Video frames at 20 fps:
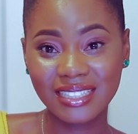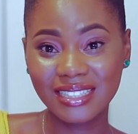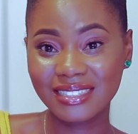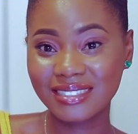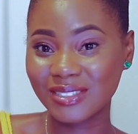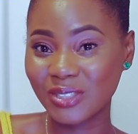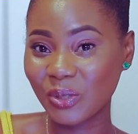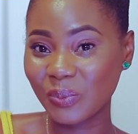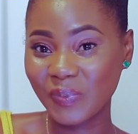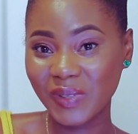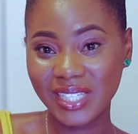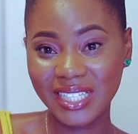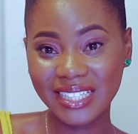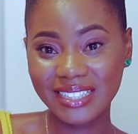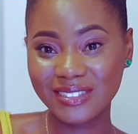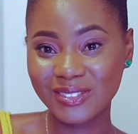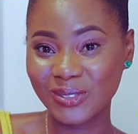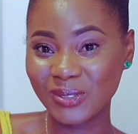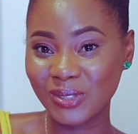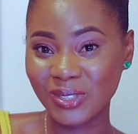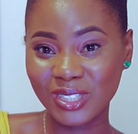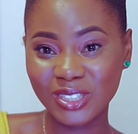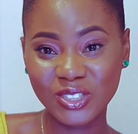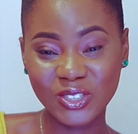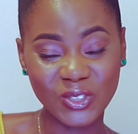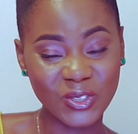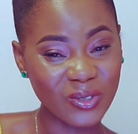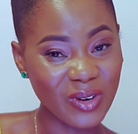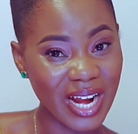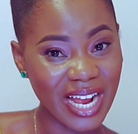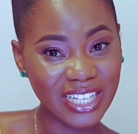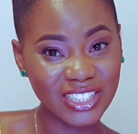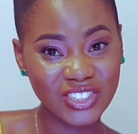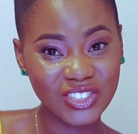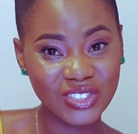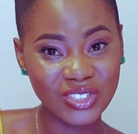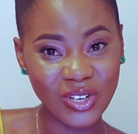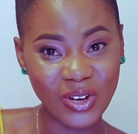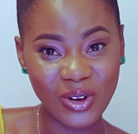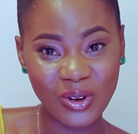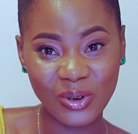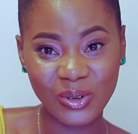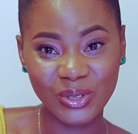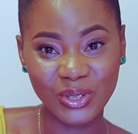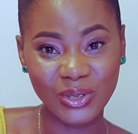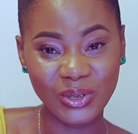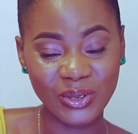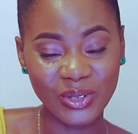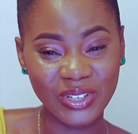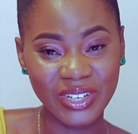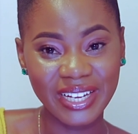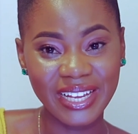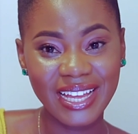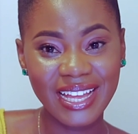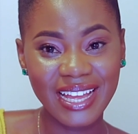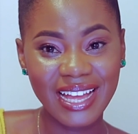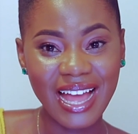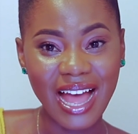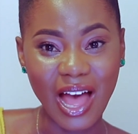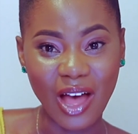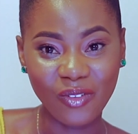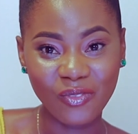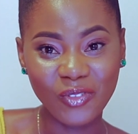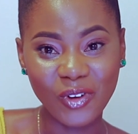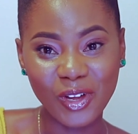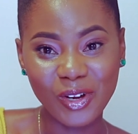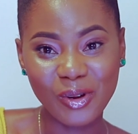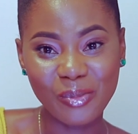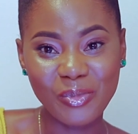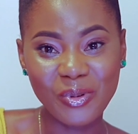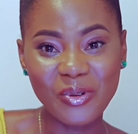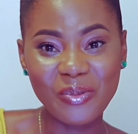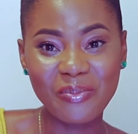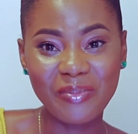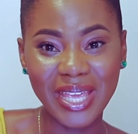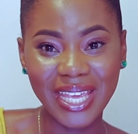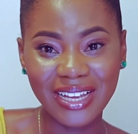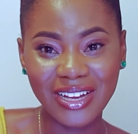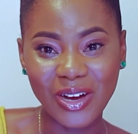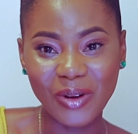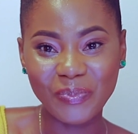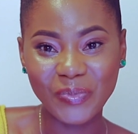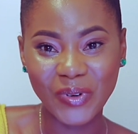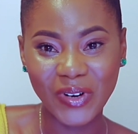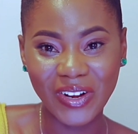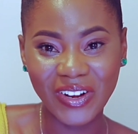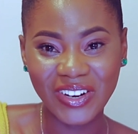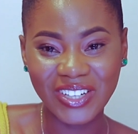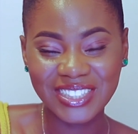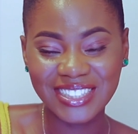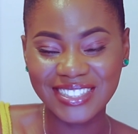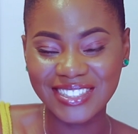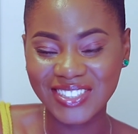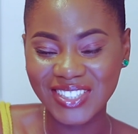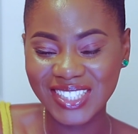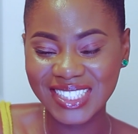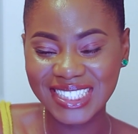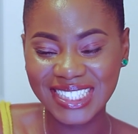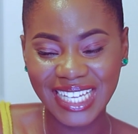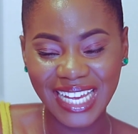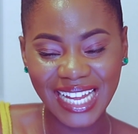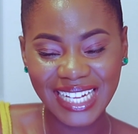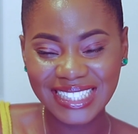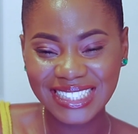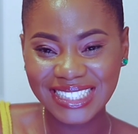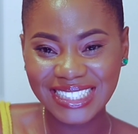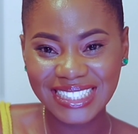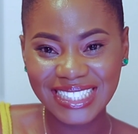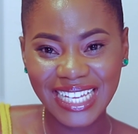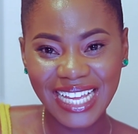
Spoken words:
So please do not trash all your affordable makeup products just yet.